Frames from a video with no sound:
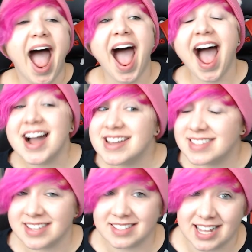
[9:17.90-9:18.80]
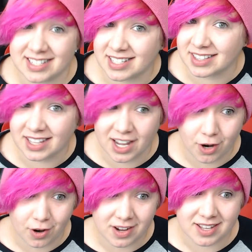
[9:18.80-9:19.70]
I think that's
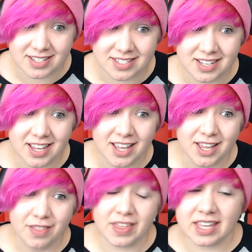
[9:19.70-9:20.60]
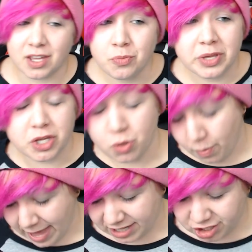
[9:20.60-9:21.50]
hilarious. You
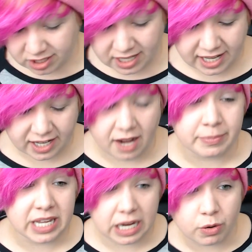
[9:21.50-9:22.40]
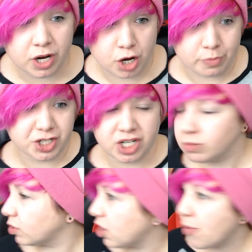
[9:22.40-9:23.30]
imagine, like, me going into a
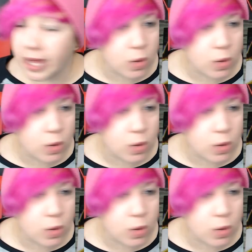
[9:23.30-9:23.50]
machine world, and I'm like,